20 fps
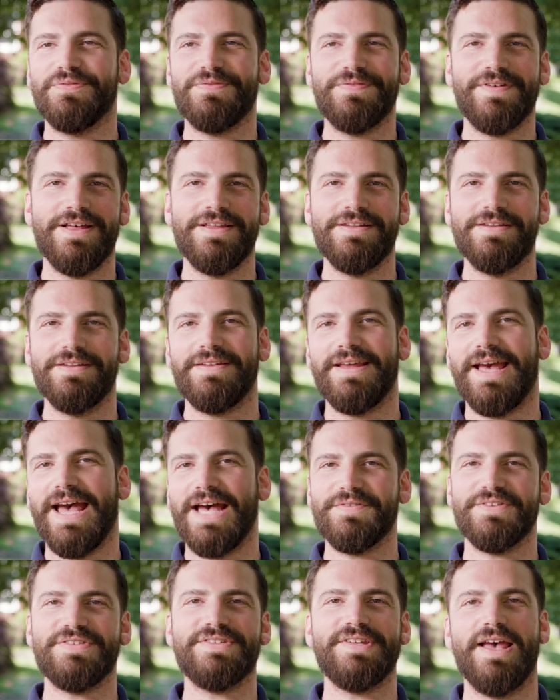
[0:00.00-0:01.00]
fun to
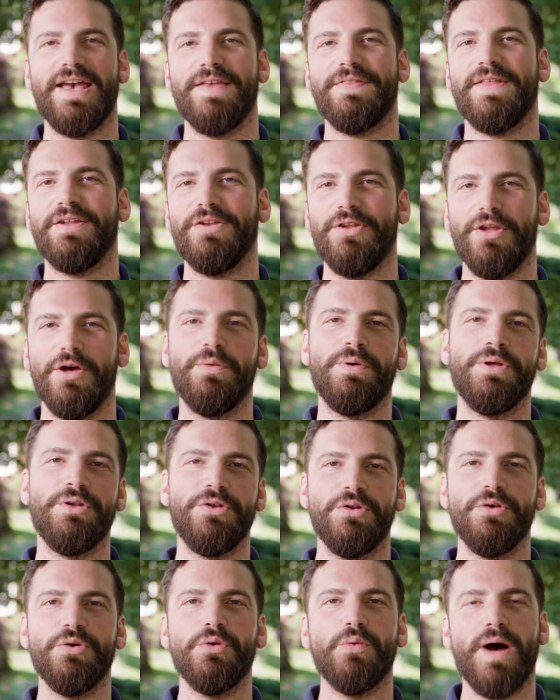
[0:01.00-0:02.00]
have a sign that no one
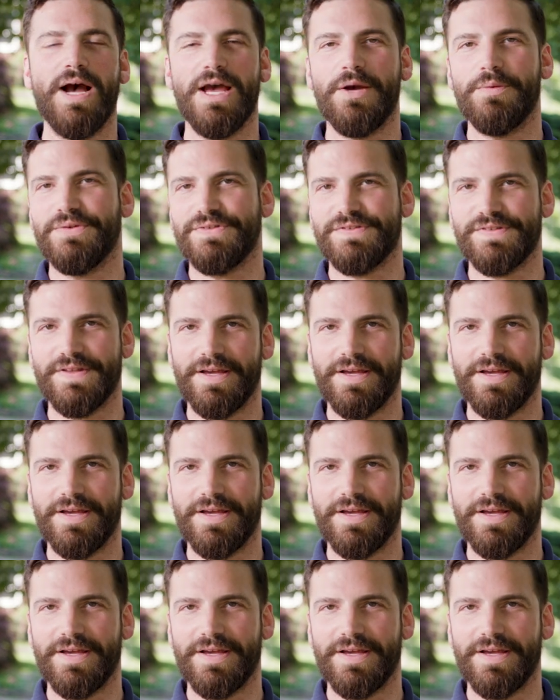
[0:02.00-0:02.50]
knew why was